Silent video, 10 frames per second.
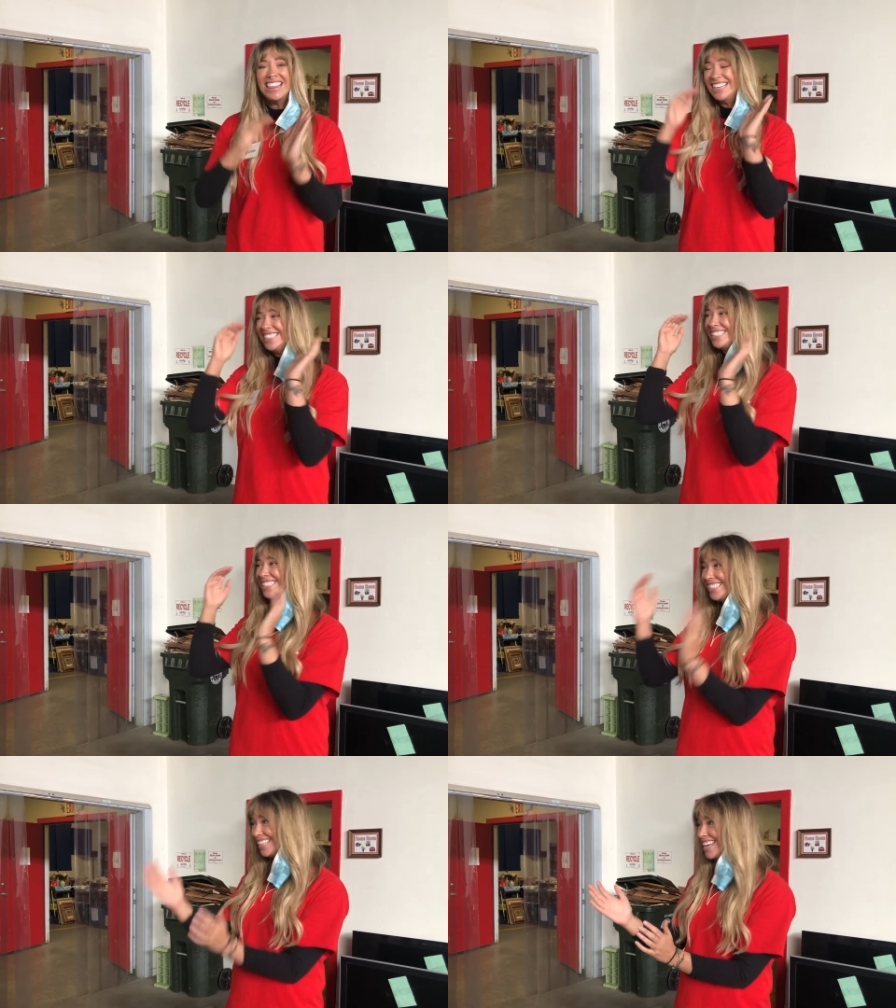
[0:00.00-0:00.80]
This is
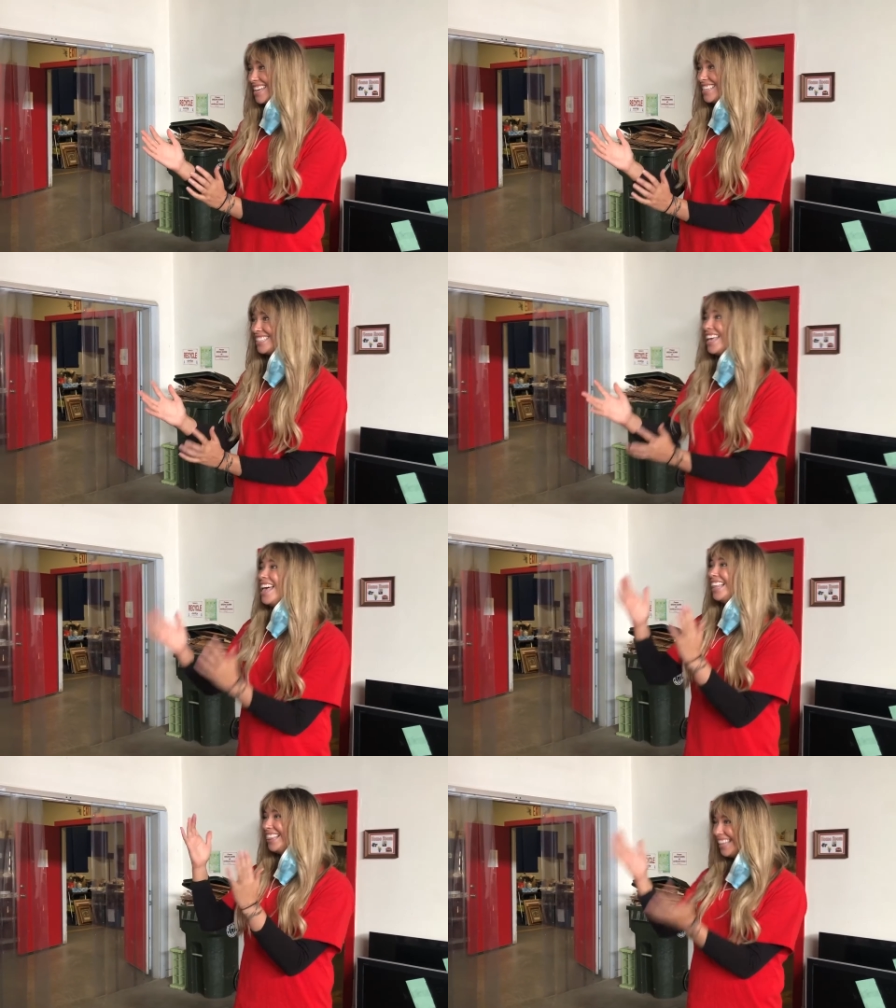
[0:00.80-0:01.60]
Liz.
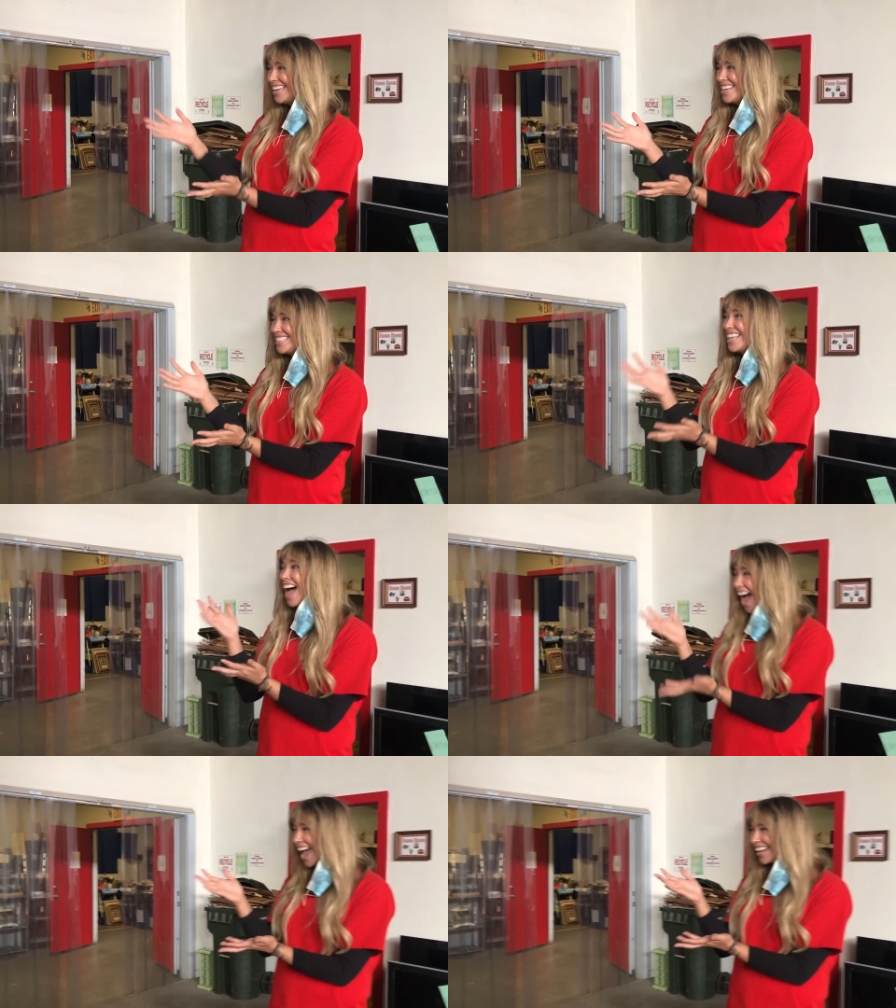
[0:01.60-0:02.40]
Liz, hi